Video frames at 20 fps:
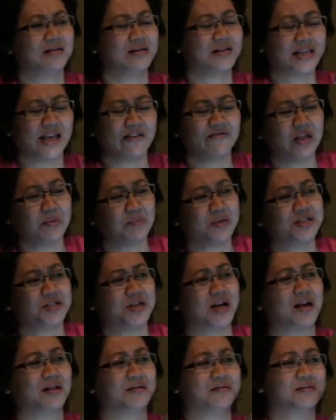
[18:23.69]
give them a
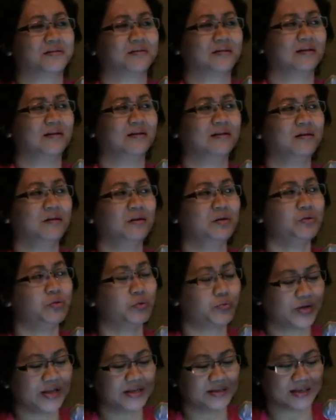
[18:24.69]
chance to
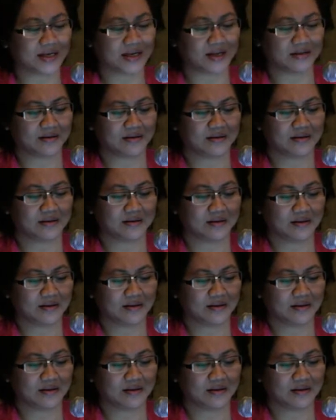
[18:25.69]
reason.